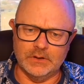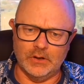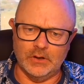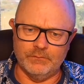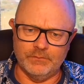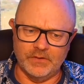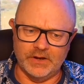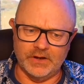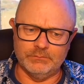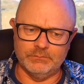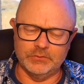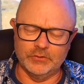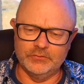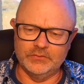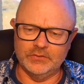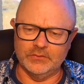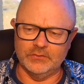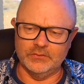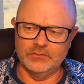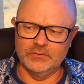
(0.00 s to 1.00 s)
via
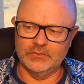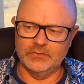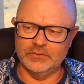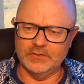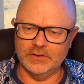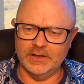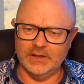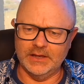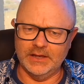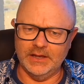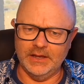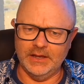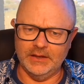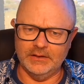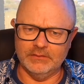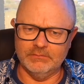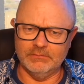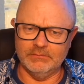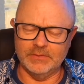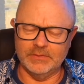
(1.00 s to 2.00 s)

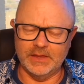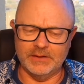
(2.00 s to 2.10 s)
Bluetooth,